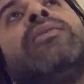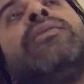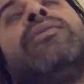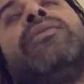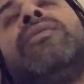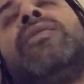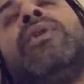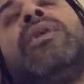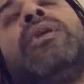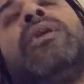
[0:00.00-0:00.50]

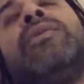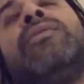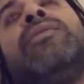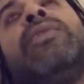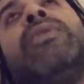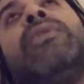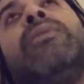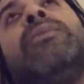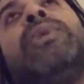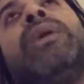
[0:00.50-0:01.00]
we
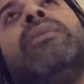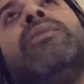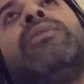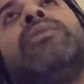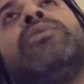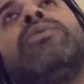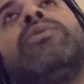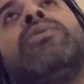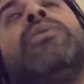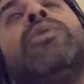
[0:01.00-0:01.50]
will be able
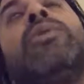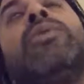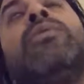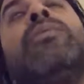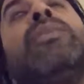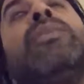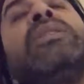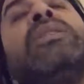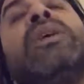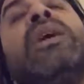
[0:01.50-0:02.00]
to go
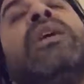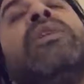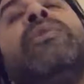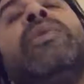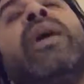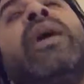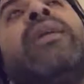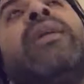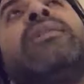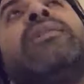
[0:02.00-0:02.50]
much
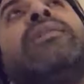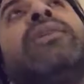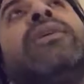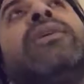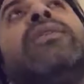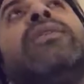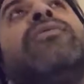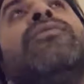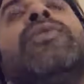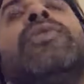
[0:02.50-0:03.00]
advanced.
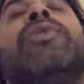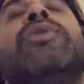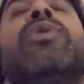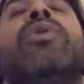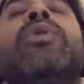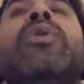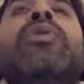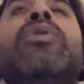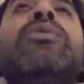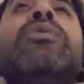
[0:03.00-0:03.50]
We
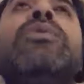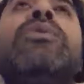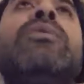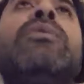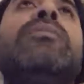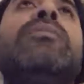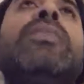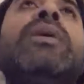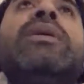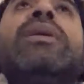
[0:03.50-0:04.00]
don't know,
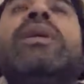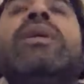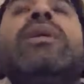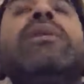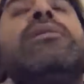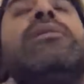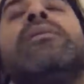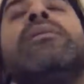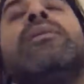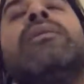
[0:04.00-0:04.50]
but
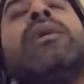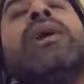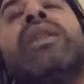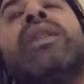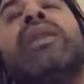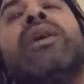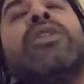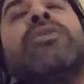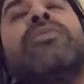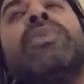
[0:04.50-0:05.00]
it's
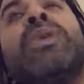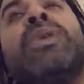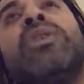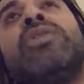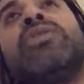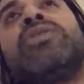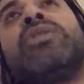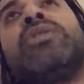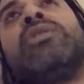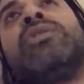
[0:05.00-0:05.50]
an
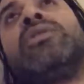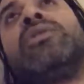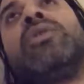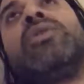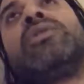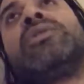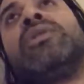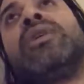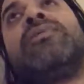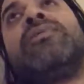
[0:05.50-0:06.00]
exponential
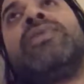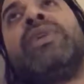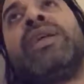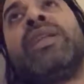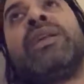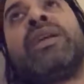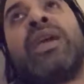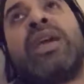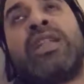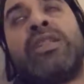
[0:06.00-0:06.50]
growth that we
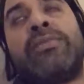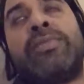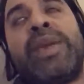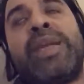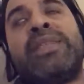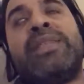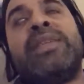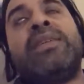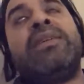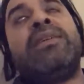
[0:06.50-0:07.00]
are
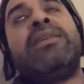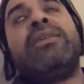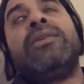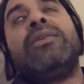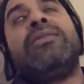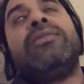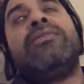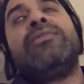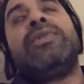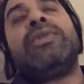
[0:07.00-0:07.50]
expecting.
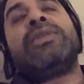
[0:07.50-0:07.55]
We